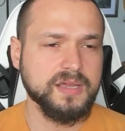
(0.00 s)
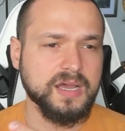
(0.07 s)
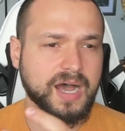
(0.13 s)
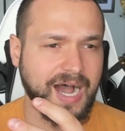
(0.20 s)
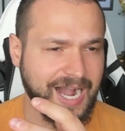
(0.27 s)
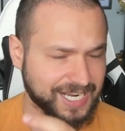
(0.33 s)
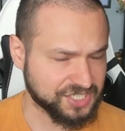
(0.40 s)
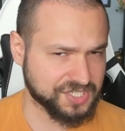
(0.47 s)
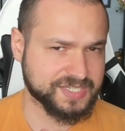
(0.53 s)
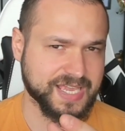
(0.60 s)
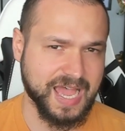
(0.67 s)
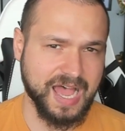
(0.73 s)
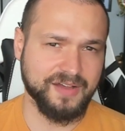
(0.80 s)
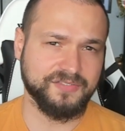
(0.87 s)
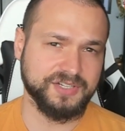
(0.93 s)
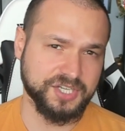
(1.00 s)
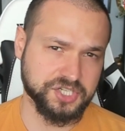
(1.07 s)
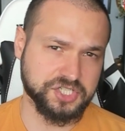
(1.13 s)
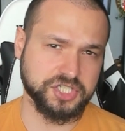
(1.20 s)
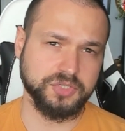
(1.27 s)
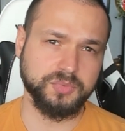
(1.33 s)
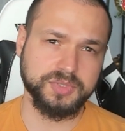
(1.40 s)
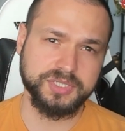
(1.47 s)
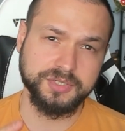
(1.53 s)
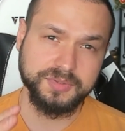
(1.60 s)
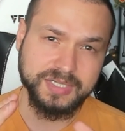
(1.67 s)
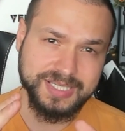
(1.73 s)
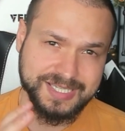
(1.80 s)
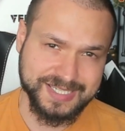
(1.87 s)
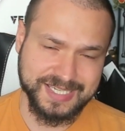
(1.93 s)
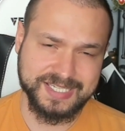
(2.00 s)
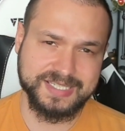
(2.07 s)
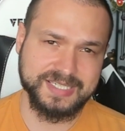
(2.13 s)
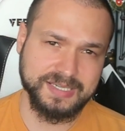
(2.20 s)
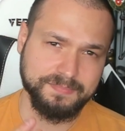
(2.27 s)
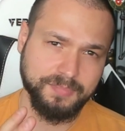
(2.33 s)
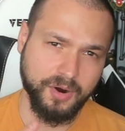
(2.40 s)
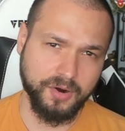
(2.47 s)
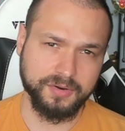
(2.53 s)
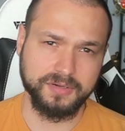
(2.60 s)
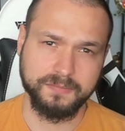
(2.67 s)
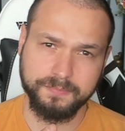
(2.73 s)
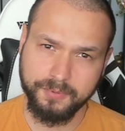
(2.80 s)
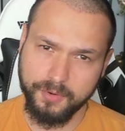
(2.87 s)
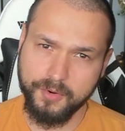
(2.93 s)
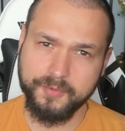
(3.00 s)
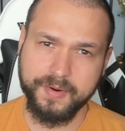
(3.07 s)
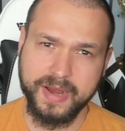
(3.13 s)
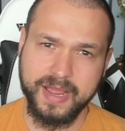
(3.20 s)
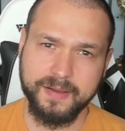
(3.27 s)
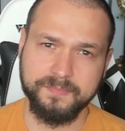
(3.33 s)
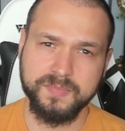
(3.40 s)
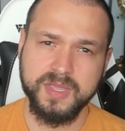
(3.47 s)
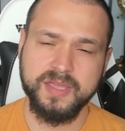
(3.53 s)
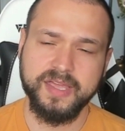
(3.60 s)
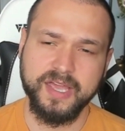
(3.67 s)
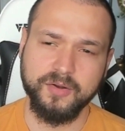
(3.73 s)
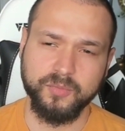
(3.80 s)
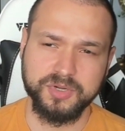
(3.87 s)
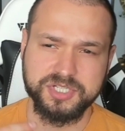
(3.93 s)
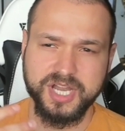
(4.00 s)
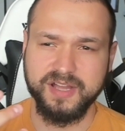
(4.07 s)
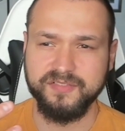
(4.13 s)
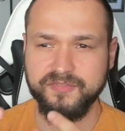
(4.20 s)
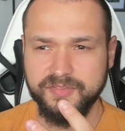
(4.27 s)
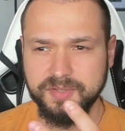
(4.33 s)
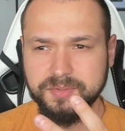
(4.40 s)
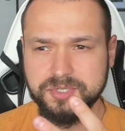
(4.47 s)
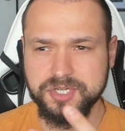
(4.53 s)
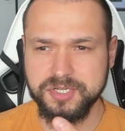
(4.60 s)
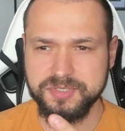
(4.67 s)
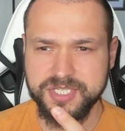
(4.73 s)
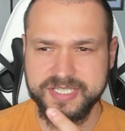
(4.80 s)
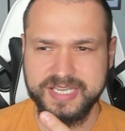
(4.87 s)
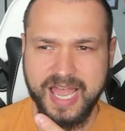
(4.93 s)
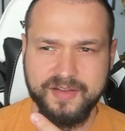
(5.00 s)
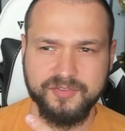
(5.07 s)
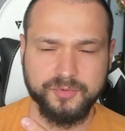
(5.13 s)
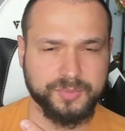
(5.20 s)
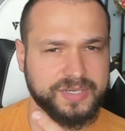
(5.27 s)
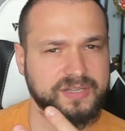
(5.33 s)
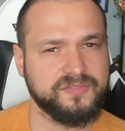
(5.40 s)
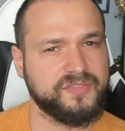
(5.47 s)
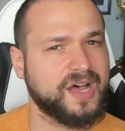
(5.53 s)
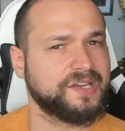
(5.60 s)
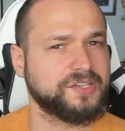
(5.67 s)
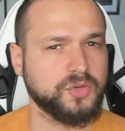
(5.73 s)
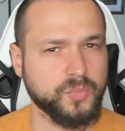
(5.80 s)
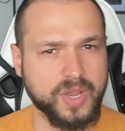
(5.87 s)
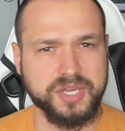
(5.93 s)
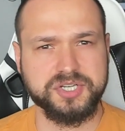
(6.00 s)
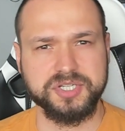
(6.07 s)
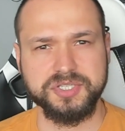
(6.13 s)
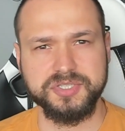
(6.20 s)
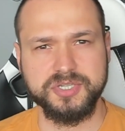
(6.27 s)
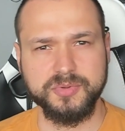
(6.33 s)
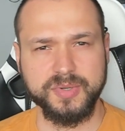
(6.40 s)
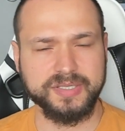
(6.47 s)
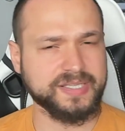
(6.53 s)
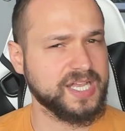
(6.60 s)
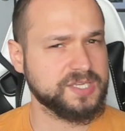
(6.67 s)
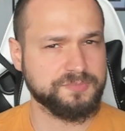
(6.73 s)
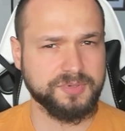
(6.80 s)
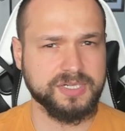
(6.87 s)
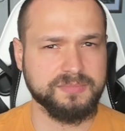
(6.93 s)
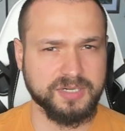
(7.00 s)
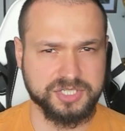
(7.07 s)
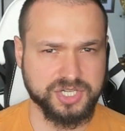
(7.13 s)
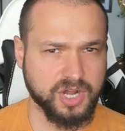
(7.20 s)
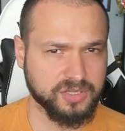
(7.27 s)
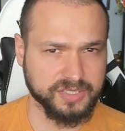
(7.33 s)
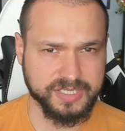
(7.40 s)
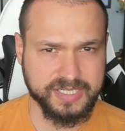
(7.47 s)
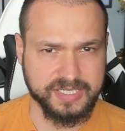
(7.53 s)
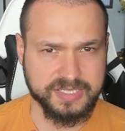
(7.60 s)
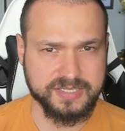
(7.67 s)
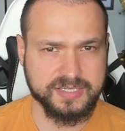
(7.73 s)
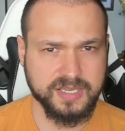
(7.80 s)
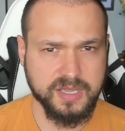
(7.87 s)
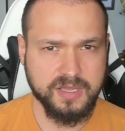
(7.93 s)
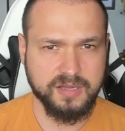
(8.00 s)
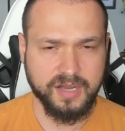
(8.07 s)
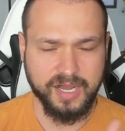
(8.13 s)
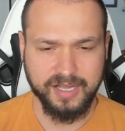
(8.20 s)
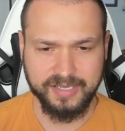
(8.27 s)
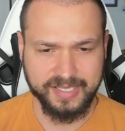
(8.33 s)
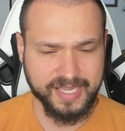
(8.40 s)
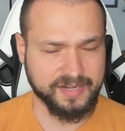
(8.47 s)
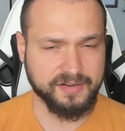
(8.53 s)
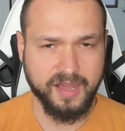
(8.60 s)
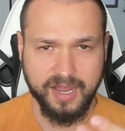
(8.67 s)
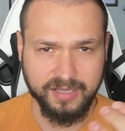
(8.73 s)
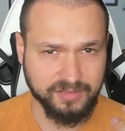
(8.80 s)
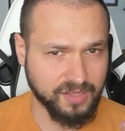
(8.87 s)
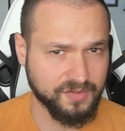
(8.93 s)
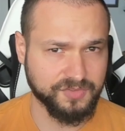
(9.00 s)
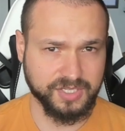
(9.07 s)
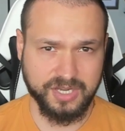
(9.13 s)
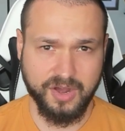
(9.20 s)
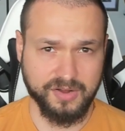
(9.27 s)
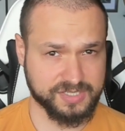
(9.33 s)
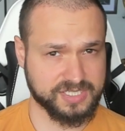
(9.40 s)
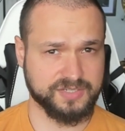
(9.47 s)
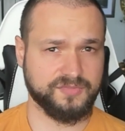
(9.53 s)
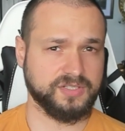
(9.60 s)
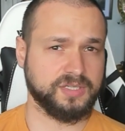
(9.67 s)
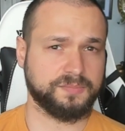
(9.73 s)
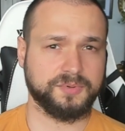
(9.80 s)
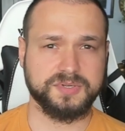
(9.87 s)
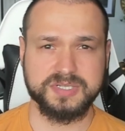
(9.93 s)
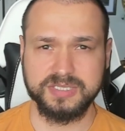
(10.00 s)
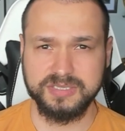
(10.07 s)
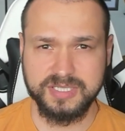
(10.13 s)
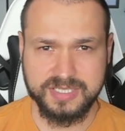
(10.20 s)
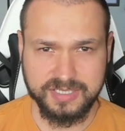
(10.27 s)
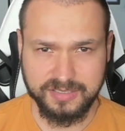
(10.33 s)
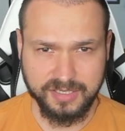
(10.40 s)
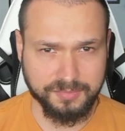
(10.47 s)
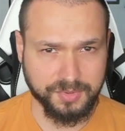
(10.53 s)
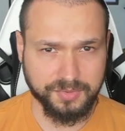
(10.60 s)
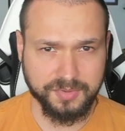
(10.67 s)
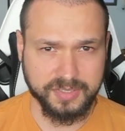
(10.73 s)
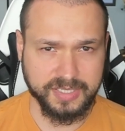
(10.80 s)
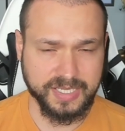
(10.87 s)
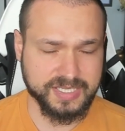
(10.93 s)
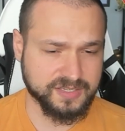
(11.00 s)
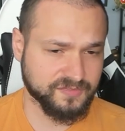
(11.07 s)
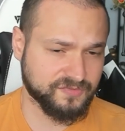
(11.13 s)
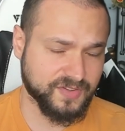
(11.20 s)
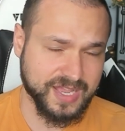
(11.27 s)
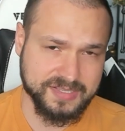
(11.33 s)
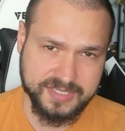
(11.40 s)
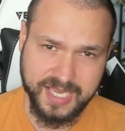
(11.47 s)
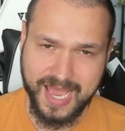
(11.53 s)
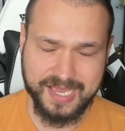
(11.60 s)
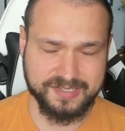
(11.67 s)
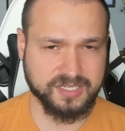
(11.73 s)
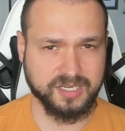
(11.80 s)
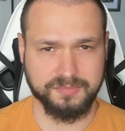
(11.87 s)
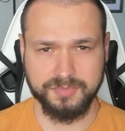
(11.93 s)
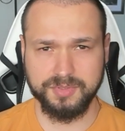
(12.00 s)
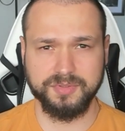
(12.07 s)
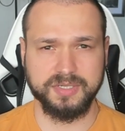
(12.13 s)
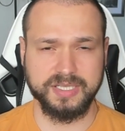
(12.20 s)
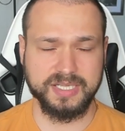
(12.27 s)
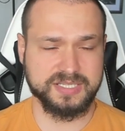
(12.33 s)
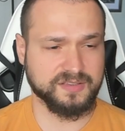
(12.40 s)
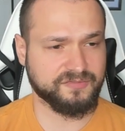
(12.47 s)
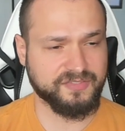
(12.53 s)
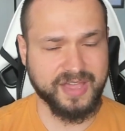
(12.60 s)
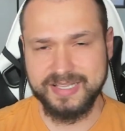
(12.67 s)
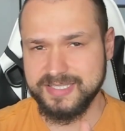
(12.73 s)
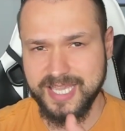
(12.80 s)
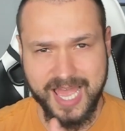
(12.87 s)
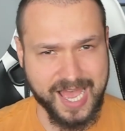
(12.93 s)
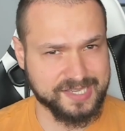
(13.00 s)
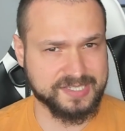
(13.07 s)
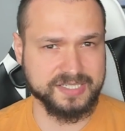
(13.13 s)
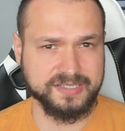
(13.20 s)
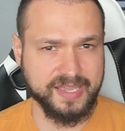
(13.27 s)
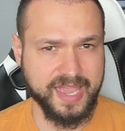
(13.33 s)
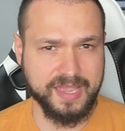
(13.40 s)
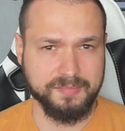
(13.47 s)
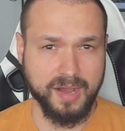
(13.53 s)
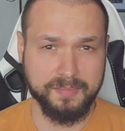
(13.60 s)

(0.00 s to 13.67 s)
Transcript: I just have an issue with their existing partner program, in which I feel should just have a reevaluation to it. That's pretty much all it is. Again, I love the content developers in this community. It's a fantastic community. It's a fantastic game.